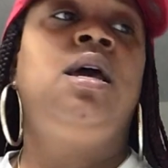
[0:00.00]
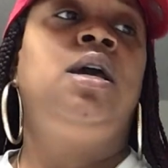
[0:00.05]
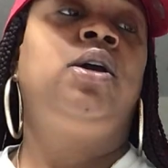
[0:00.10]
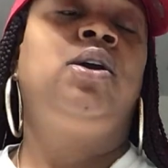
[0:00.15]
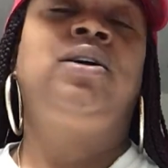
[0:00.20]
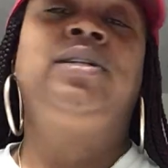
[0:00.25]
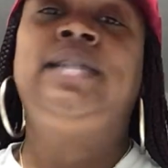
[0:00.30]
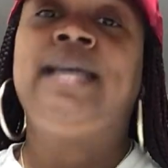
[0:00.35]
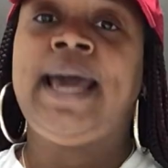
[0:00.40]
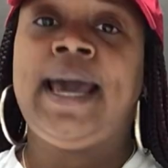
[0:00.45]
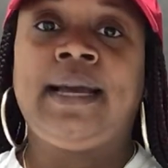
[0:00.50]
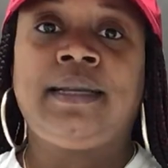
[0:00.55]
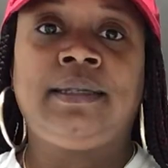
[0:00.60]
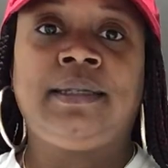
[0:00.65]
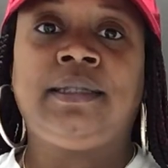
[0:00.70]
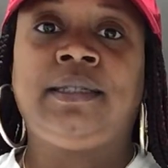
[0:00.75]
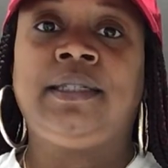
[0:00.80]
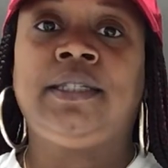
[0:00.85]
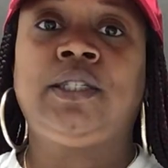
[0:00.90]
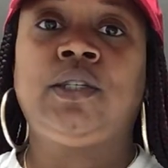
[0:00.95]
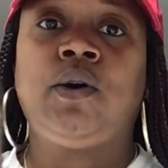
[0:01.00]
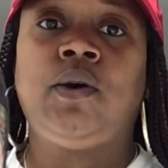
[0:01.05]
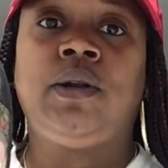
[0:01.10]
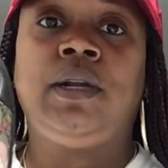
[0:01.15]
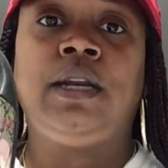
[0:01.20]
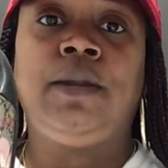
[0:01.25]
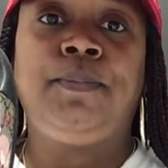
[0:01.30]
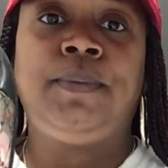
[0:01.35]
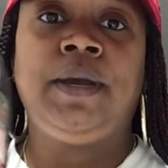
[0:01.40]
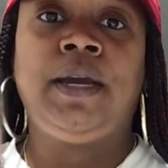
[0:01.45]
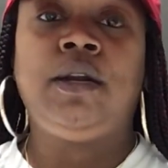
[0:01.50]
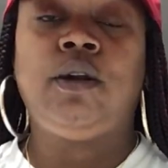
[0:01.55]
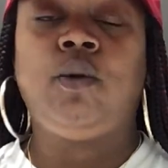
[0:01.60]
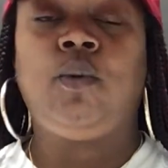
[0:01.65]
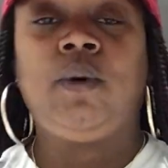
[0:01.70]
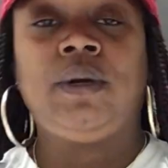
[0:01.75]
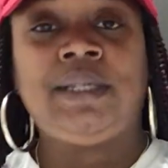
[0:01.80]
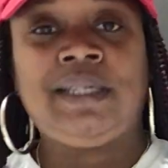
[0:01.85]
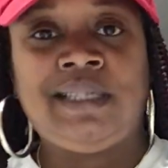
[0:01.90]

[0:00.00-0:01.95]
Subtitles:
Your tax is just going to depend on what